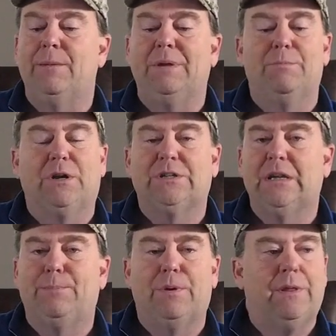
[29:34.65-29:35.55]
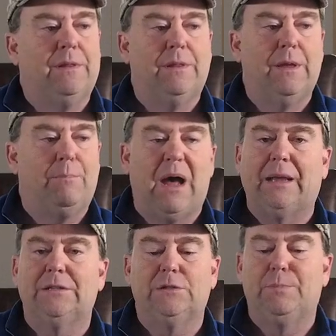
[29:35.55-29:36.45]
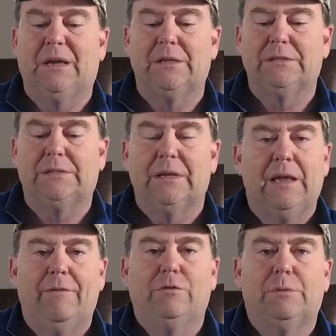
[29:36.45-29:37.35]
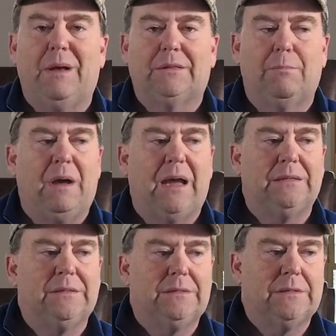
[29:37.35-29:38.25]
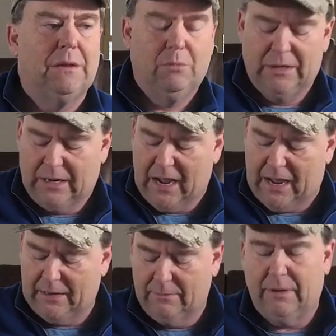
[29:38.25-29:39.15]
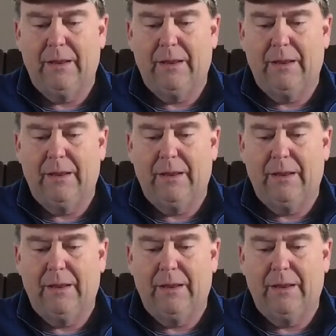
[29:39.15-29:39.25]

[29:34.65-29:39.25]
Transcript: to be much deeper than the Bidens because if it was about the Bidens, it wouldn't have got.